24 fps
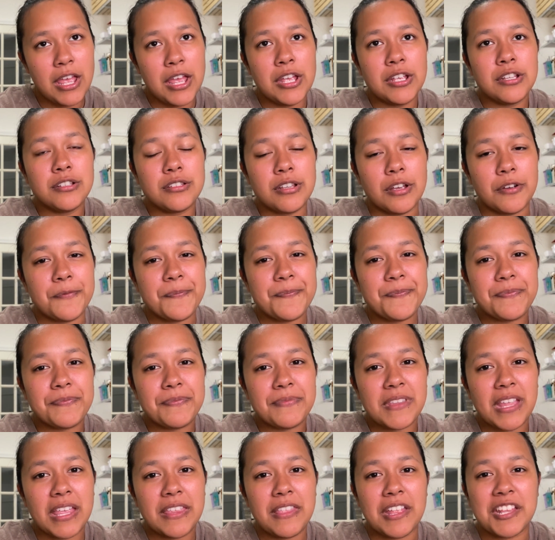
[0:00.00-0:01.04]
So
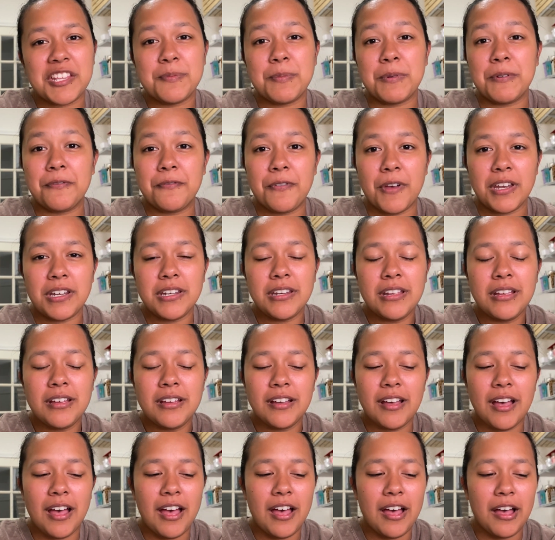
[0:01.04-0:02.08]
that's been fun.
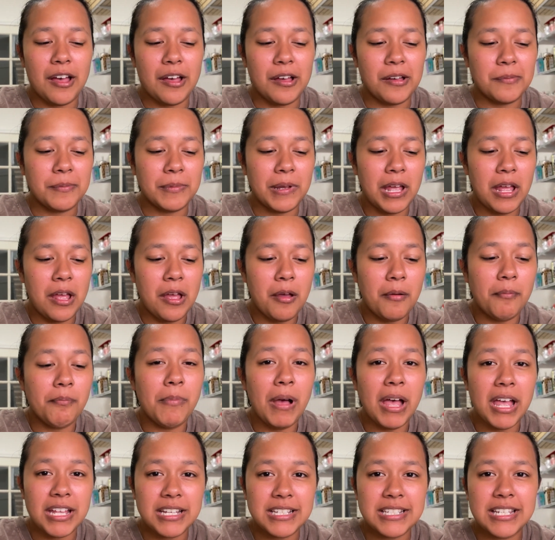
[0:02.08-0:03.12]

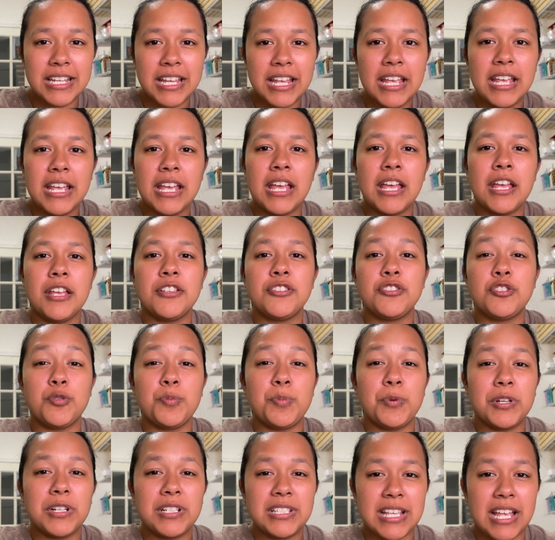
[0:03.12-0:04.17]
But
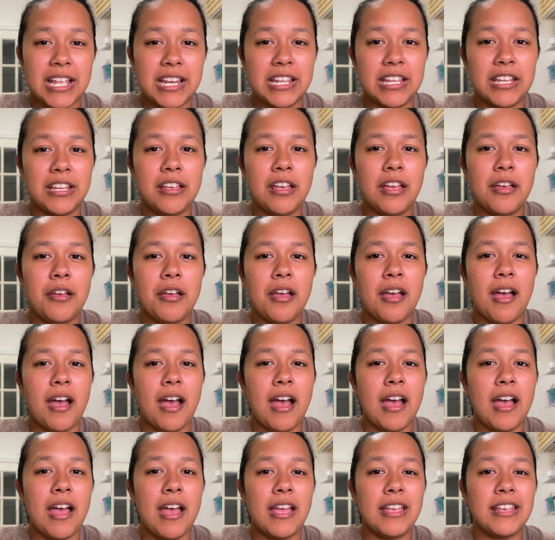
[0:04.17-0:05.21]
super exciting.
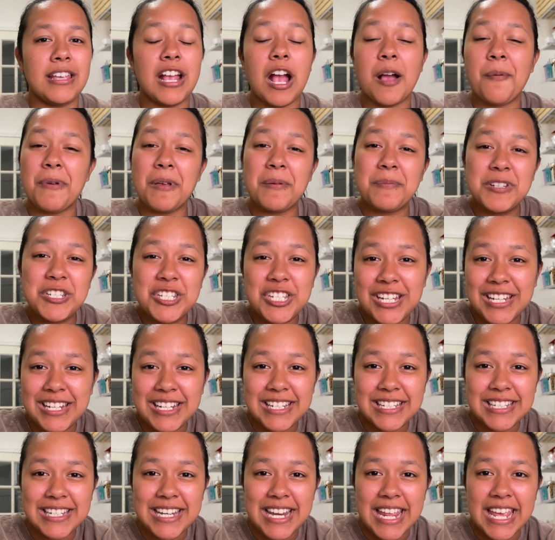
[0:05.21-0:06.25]
I got my machine
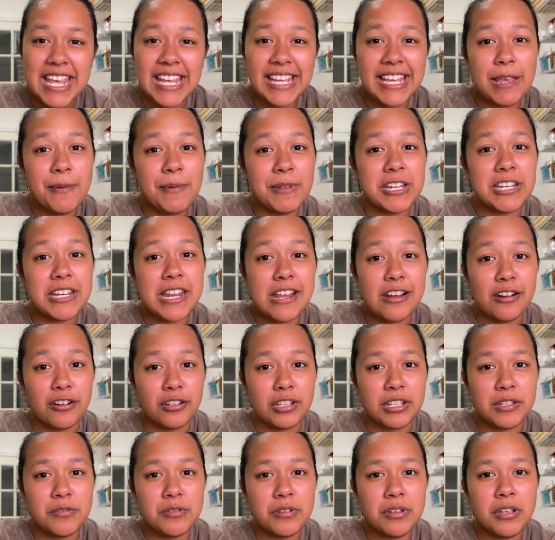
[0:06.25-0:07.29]
in today, came in a day
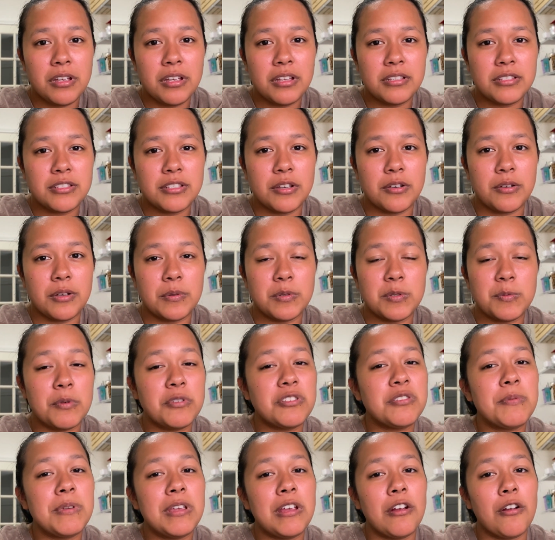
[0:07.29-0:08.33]
early. So it was supposed
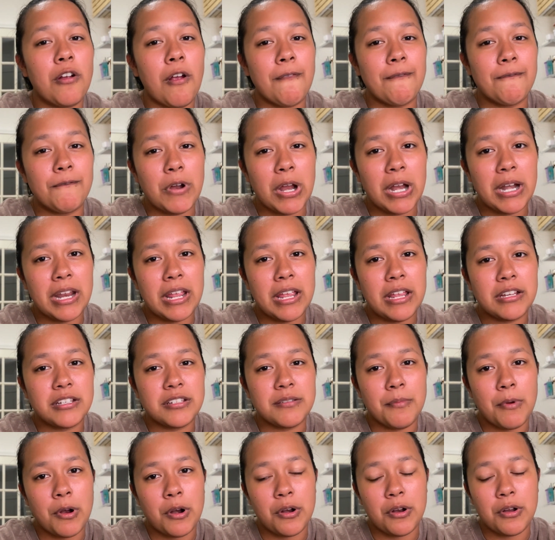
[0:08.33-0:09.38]
to be here on Friday,
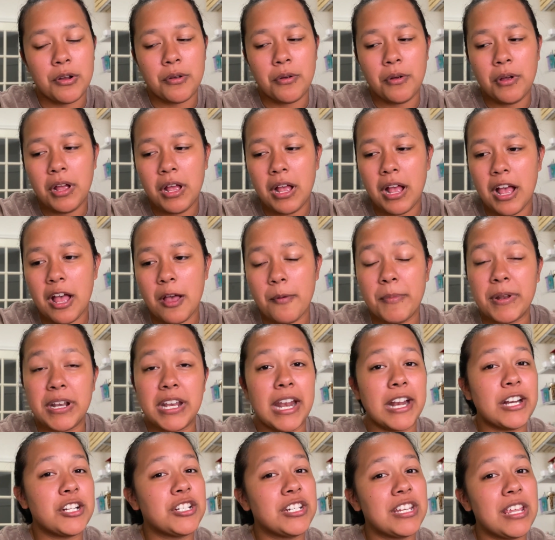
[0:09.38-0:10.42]
tomorrow, but it
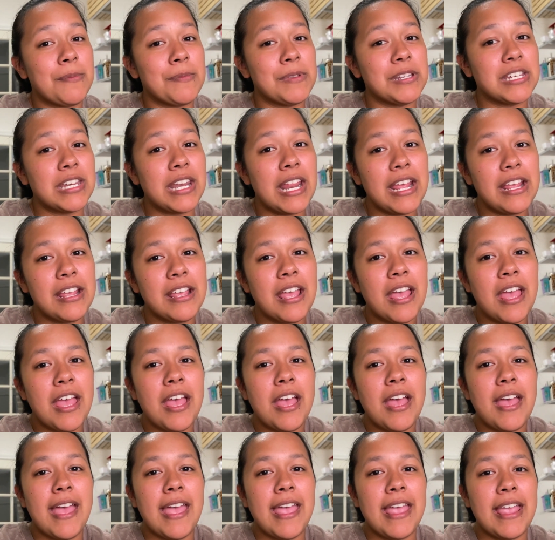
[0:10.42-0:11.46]
actually came in today.
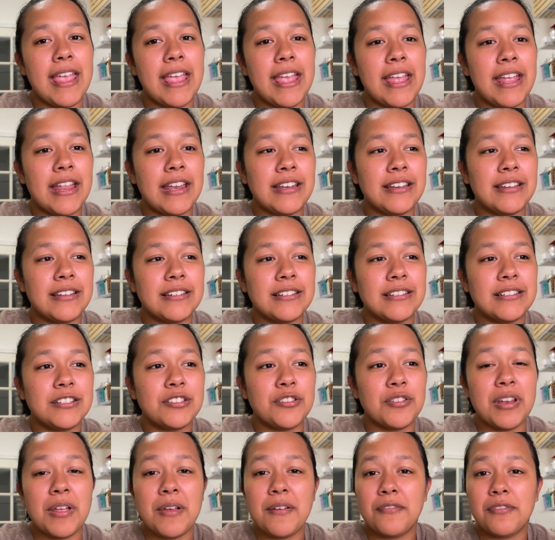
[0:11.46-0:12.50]
And so
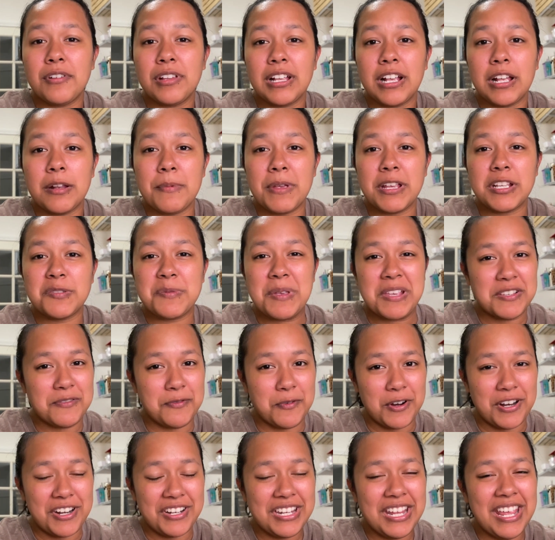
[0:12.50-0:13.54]
now I'm really gonna make space
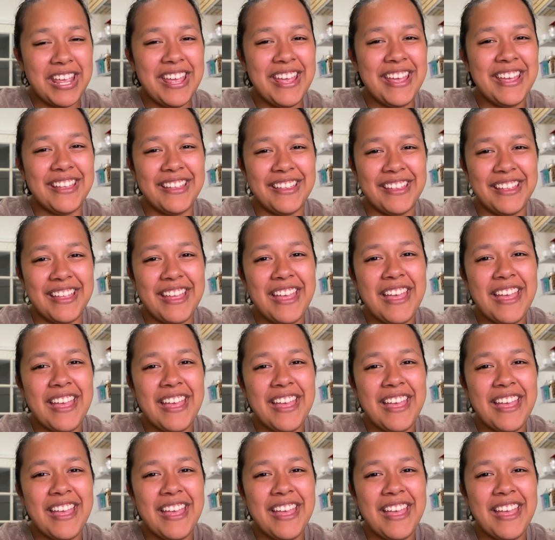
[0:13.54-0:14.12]
for it.